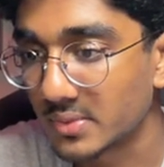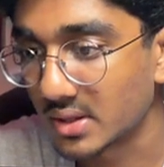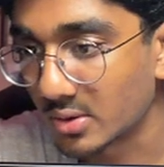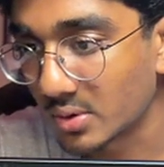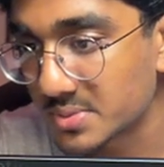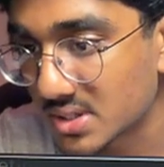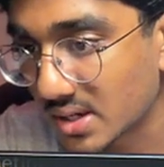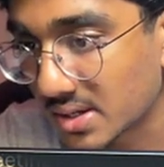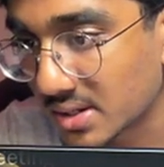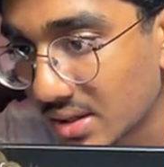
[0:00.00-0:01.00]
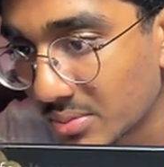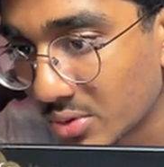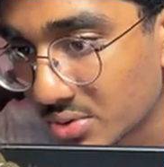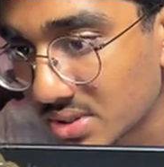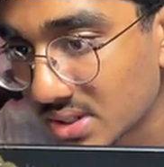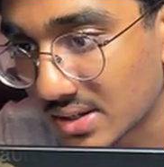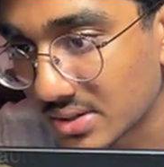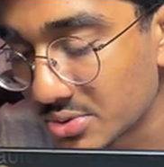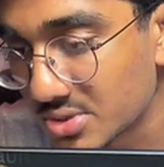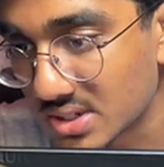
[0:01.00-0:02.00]
their website. Emoji
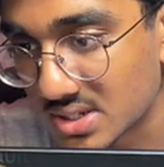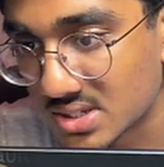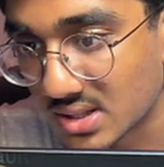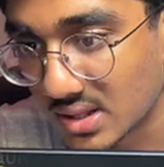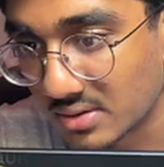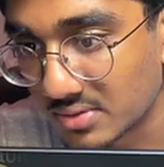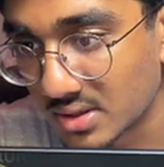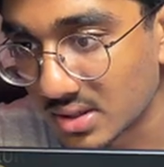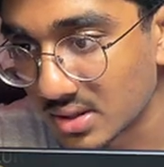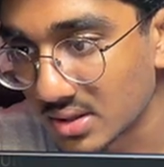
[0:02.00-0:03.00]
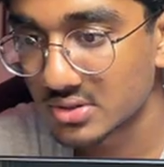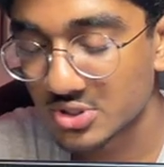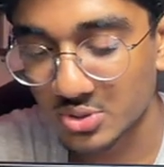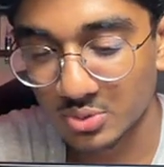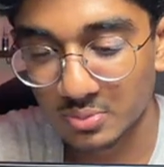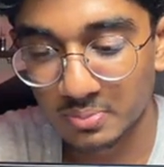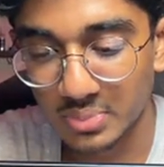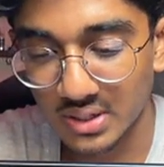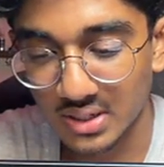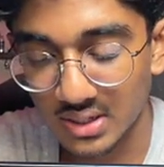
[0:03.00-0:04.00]
usage level should
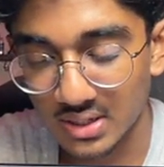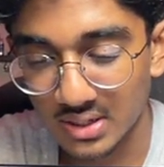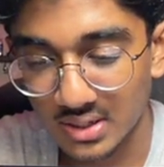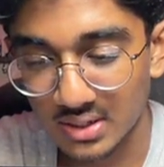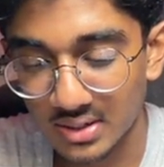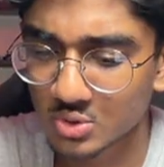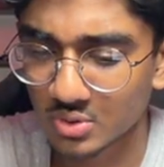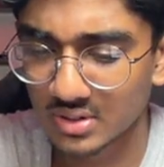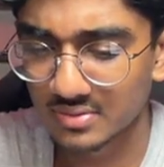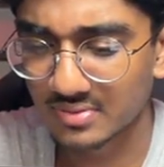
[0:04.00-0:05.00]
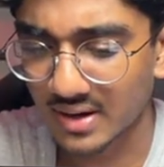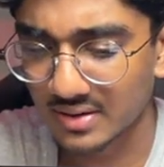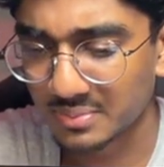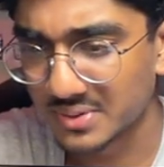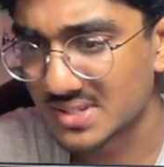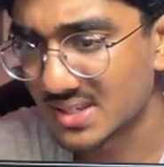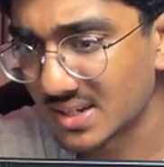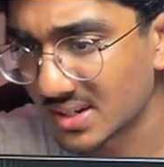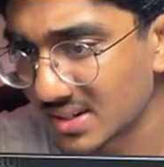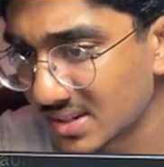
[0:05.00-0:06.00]
be
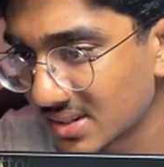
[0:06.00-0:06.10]
25%.